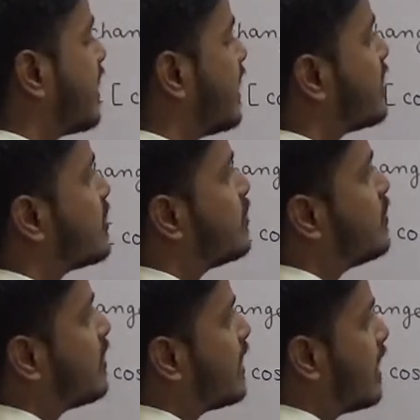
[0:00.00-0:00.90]

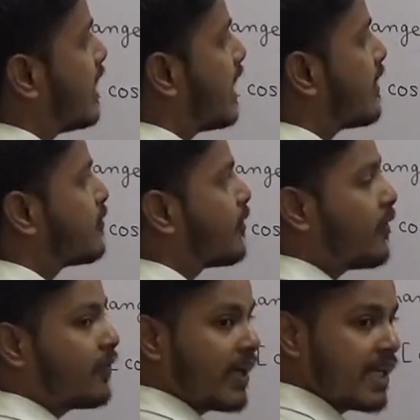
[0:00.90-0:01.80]
into f
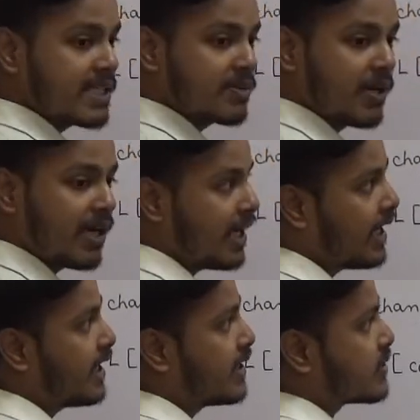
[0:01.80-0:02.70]
of s by
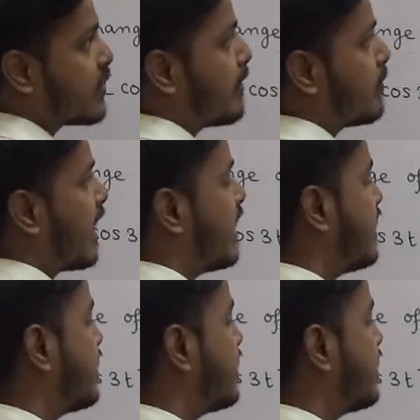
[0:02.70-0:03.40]
a. So I am writing